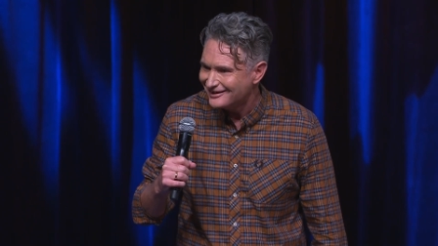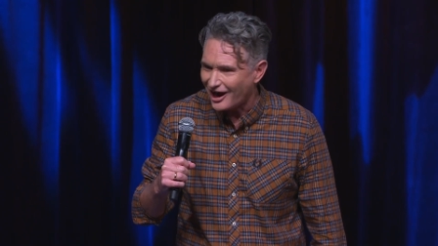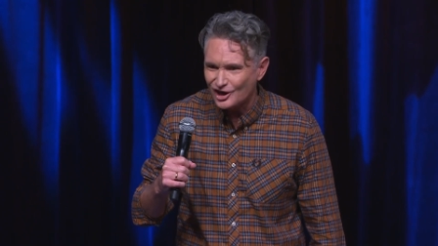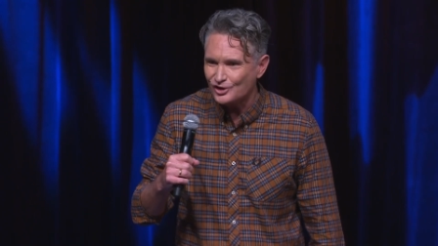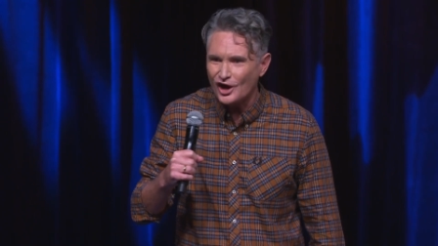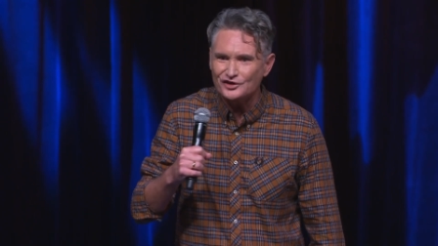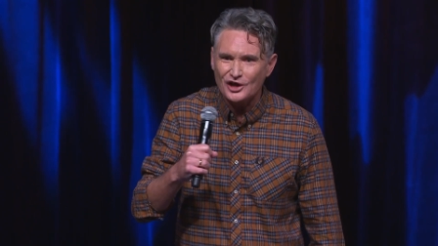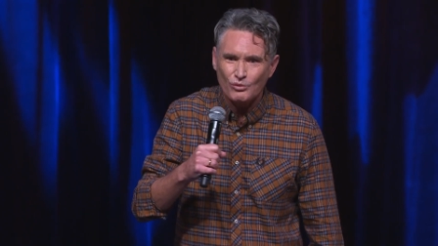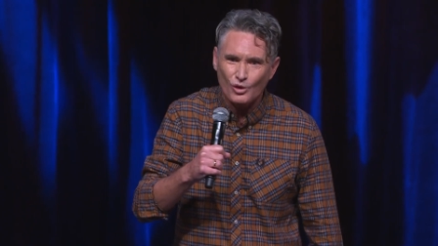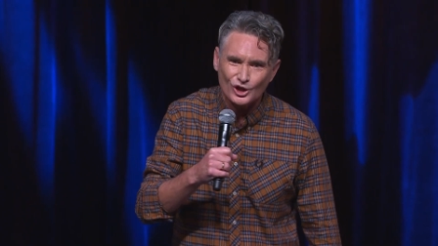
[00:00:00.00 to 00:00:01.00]
Oh, good on
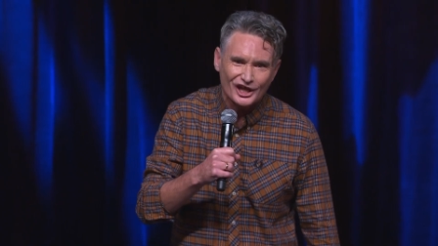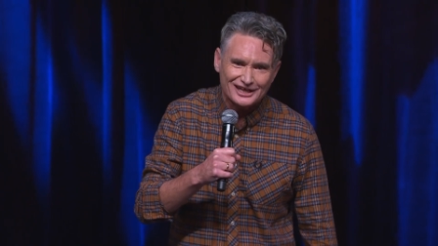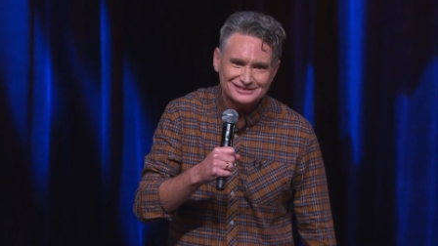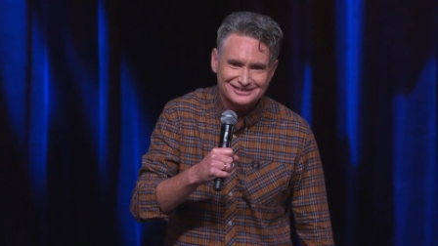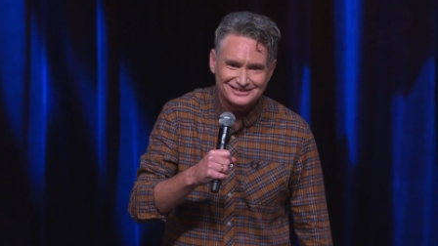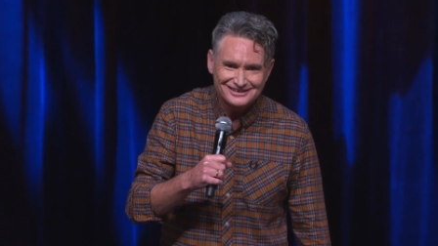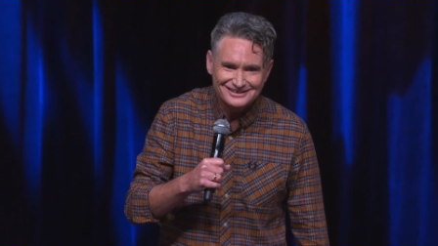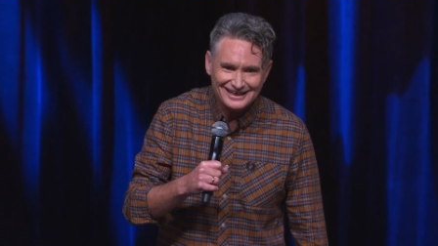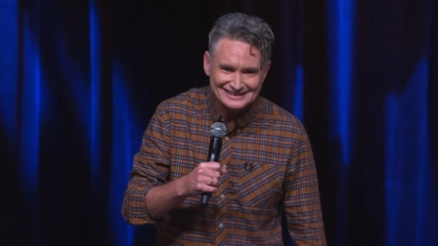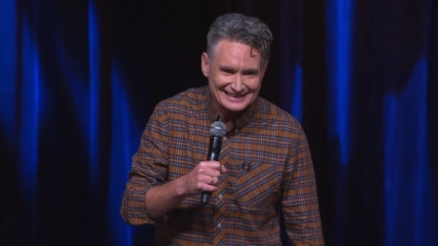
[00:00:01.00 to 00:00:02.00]
you, Woolies.
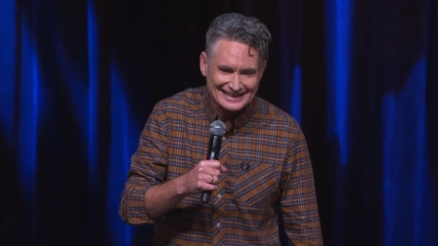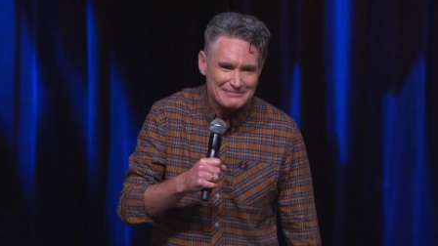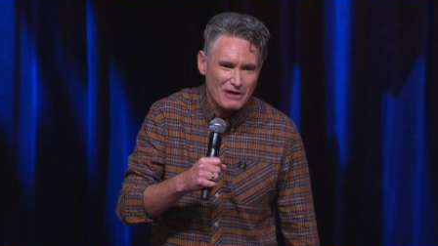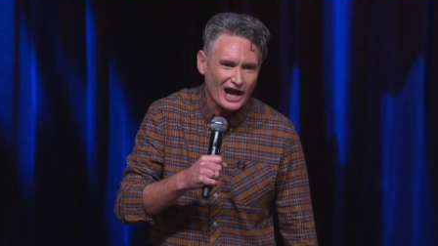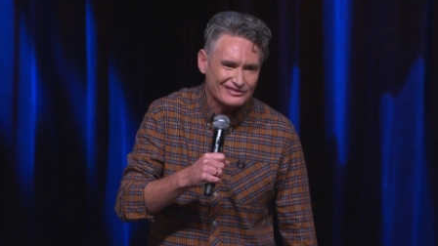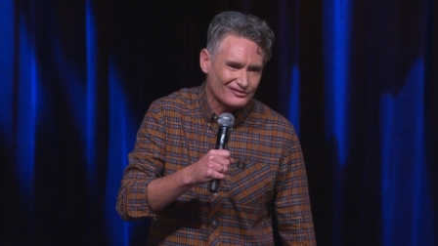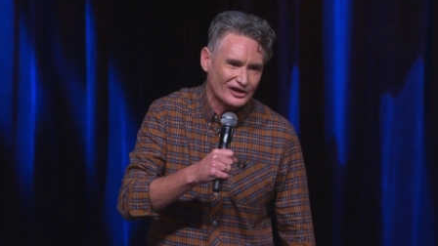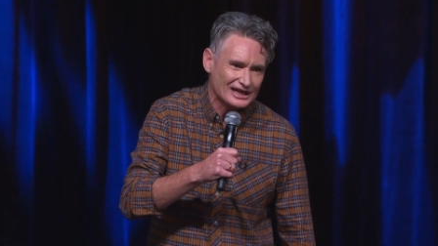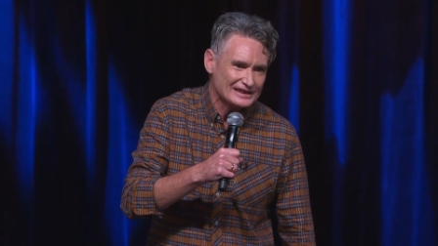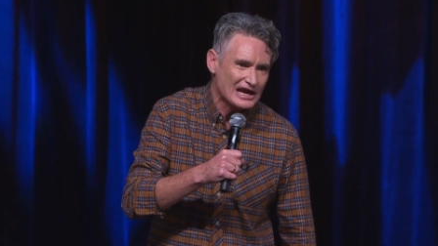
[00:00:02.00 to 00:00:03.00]
That's going to get my
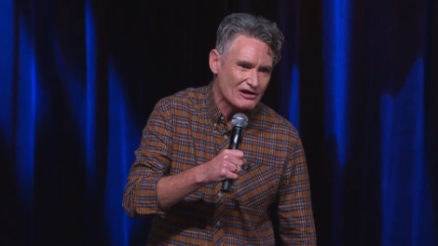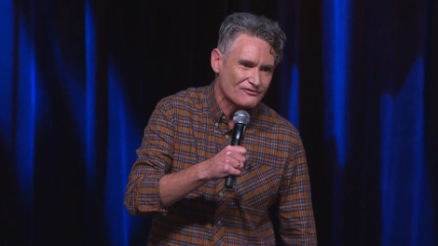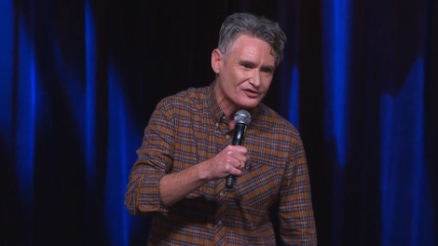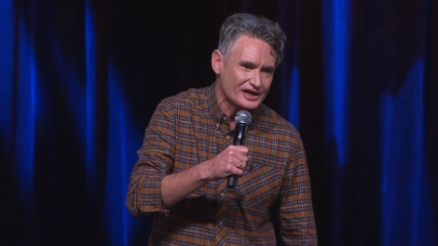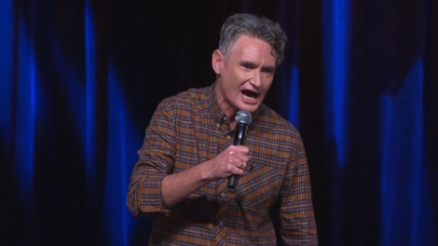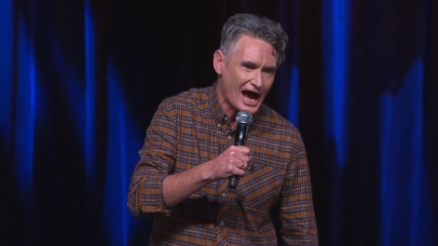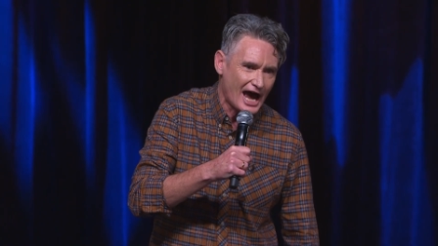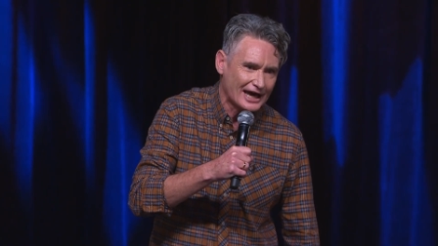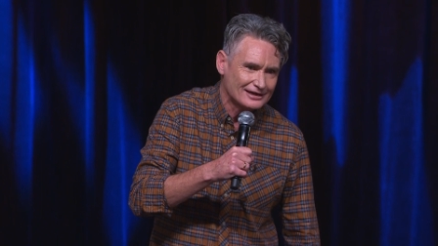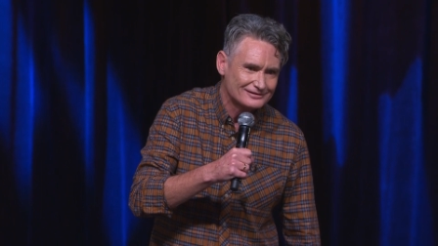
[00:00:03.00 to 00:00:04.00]
three in there every
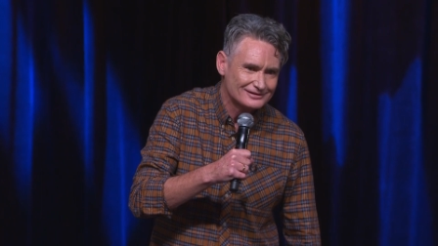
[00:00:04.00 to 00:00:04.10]
day.